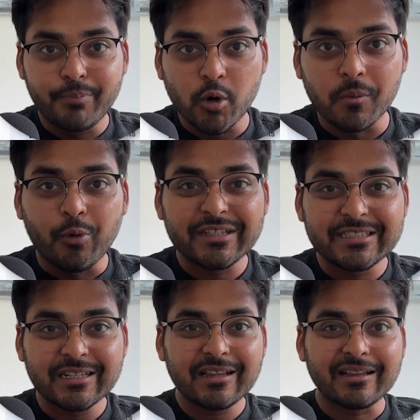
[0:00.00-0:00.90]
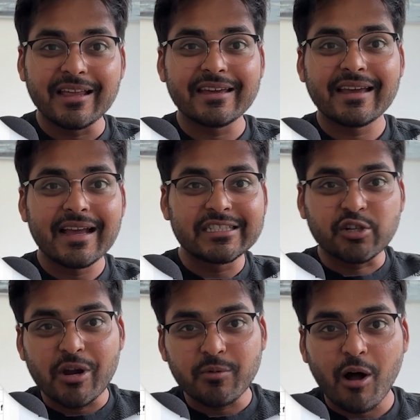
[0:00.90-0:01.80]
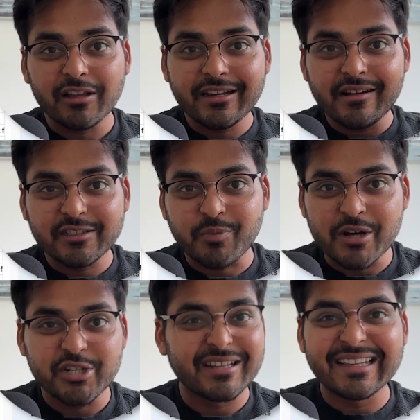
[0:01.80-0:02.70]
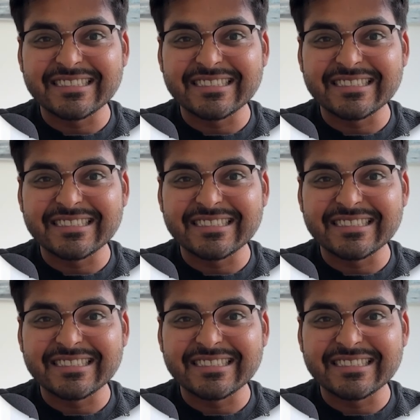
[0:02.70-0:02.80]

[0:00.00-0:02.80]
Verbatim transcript: boom, with a single click, it scraped all the data in a spreadsheet in like